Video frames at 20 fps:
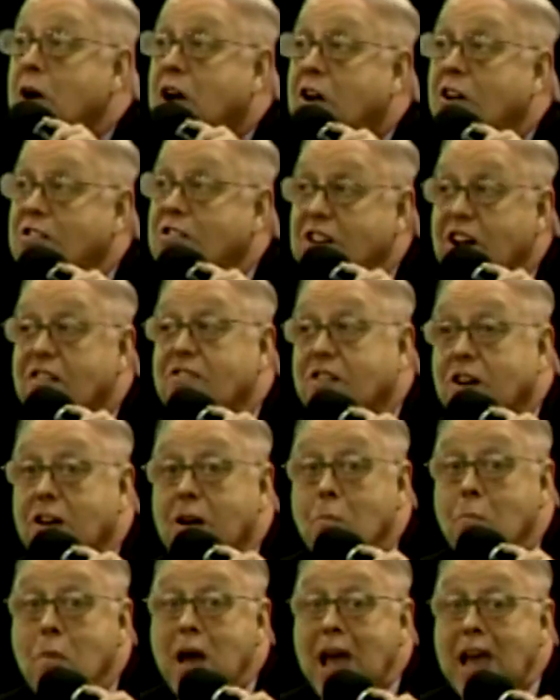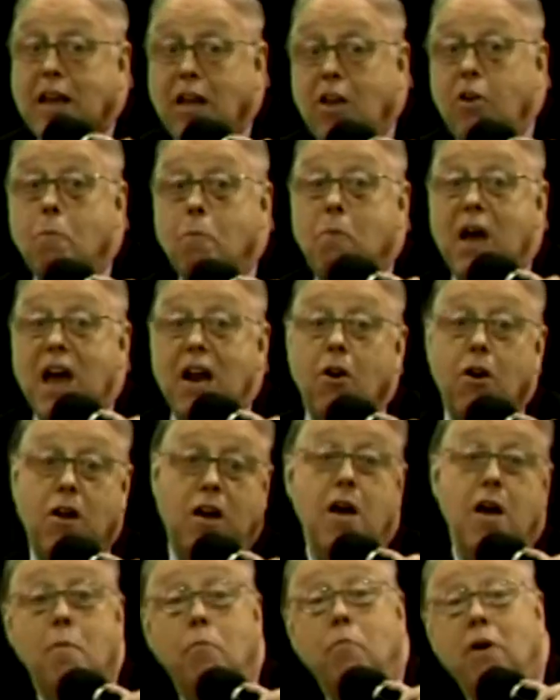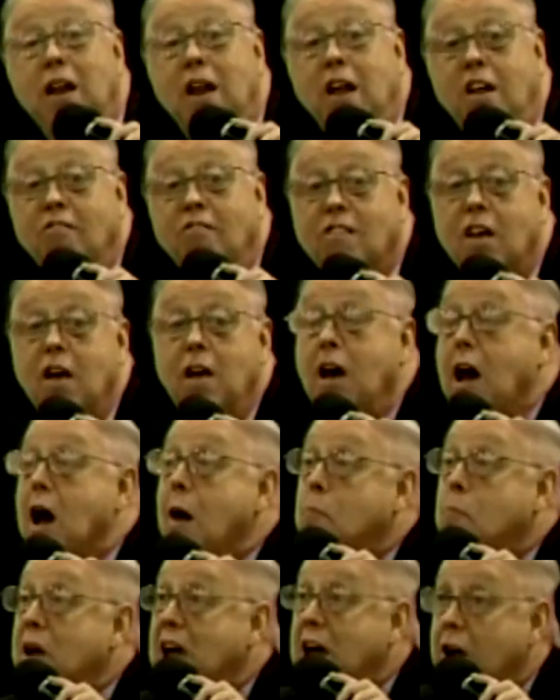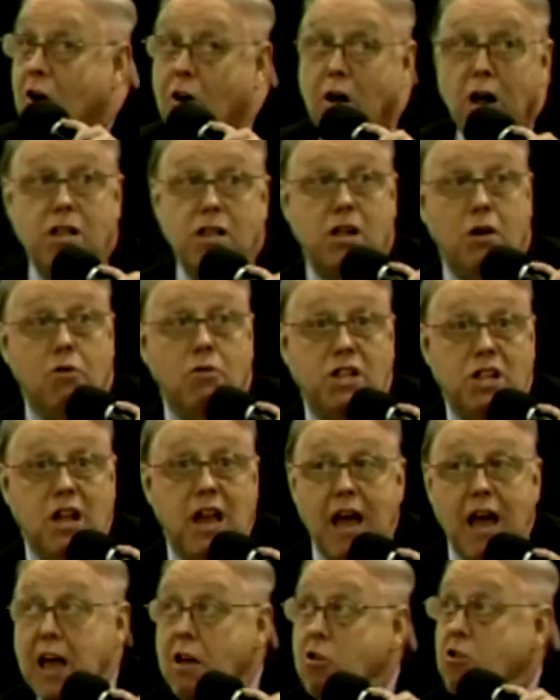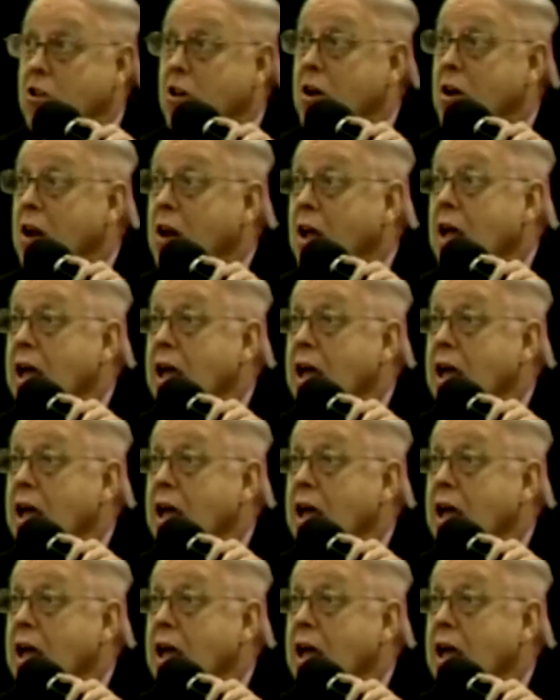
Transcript: because it's going to make you better companies, a better association,